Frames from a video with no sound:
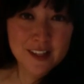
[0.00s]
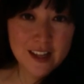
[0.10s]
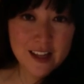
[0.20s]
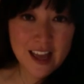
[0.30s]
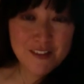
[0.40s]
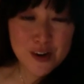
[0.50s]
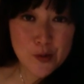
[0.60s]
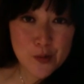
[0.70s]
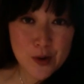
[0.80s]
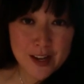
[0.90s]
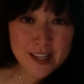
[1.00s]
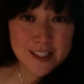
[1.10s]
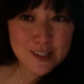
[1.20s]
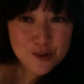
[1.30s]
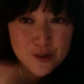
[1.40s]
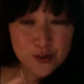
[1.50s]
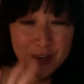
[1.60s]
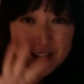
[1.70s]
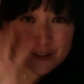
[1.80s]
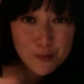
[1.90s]
Have a great
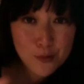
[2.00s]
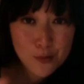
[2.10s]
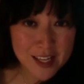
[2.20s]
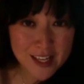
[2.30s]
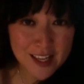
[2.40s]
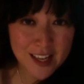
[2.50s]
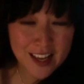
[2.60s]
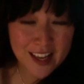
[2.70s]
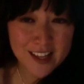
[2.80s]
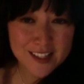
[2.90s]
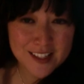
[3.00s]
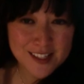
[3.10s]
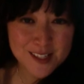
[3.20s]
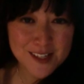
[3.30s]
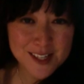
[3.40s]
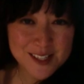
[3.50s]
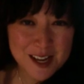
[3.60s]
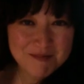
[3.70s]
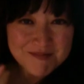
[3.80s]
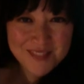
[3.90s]
creative week, and see you next
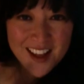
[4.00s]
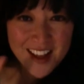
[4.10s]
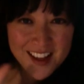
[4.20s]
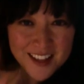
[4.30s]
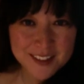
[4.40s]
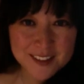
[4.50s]
time. Bye.